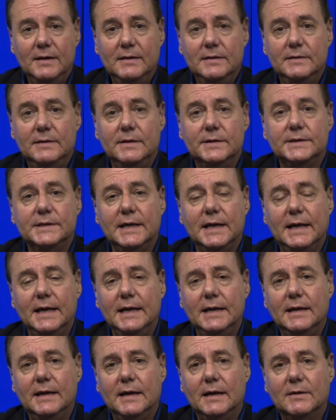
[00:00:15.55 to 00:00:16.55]
There's
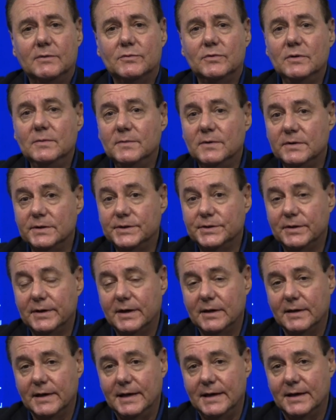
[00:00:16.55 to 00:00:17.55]
a rumor
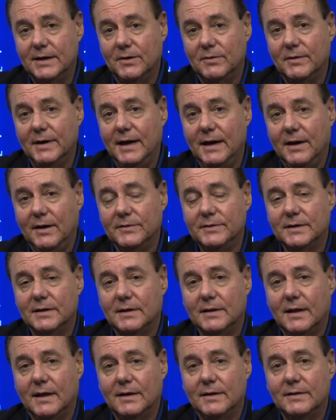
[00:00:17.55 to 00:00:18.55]
circulating around that a
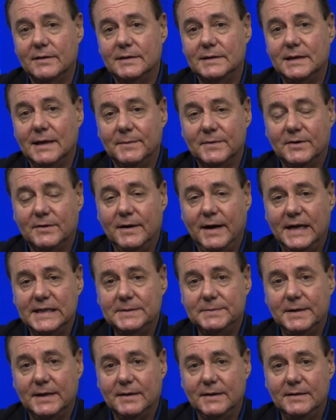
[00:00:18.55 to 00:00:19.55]
lot of the
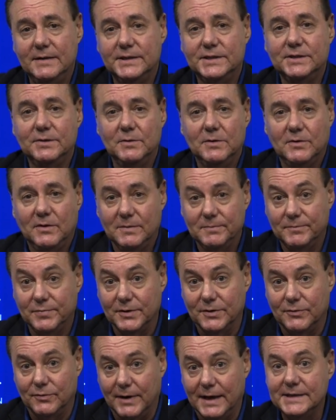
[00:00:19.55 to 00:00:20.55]
Democrats, particularly the so-called
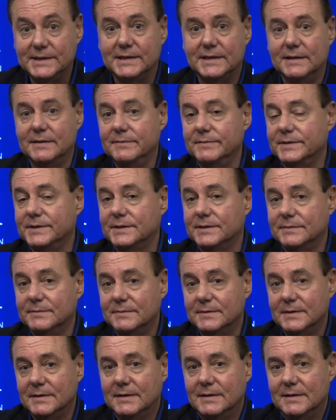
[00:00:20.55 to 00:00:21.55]
progressives,
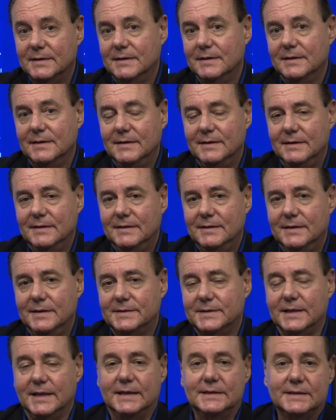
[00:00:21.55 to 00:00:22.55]

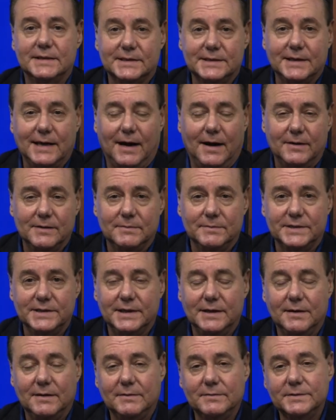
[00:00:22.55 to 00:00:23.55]
as they like to style
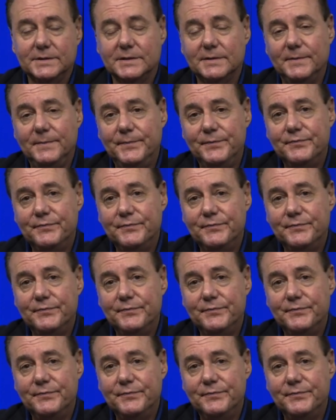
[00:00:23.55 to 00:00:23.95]
themselves,